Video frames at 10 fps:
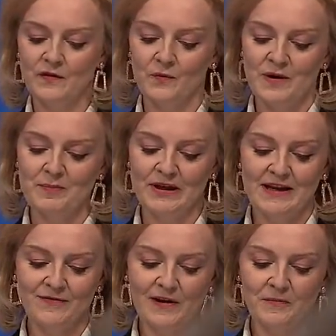that we
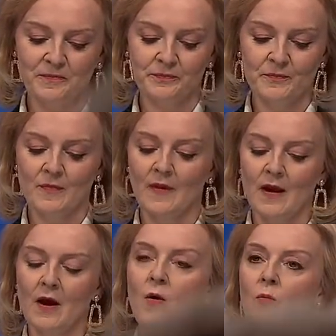believe in.
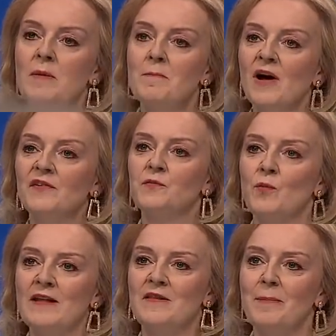We must
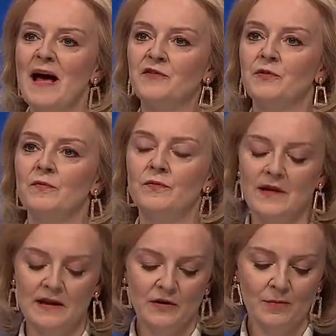win the battle
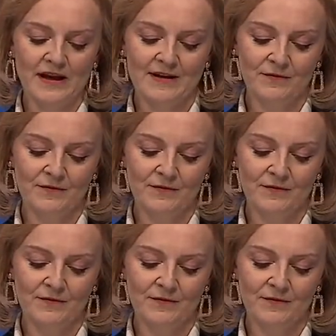for economic